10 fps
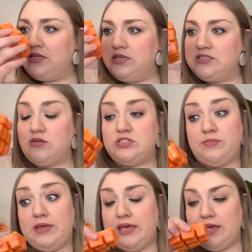So to
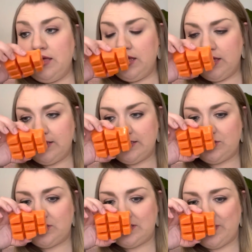me, this
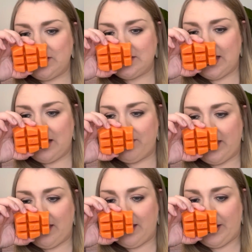just smells kind of
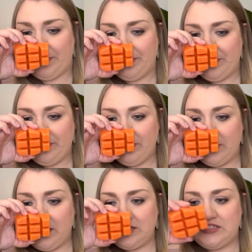like a
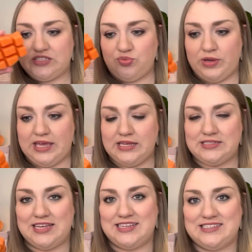
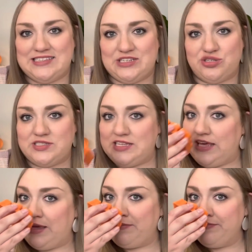sweet,
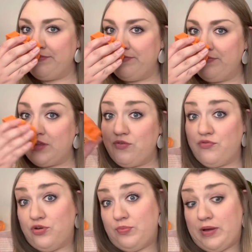citrusy
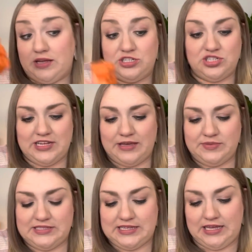fruit punch type
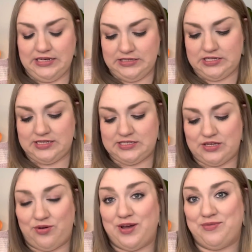scent.
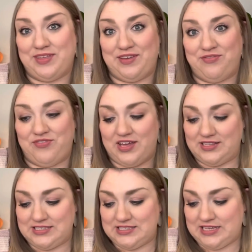So a really
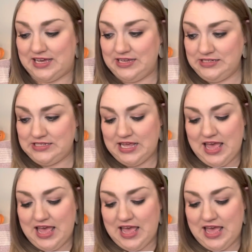fun scent.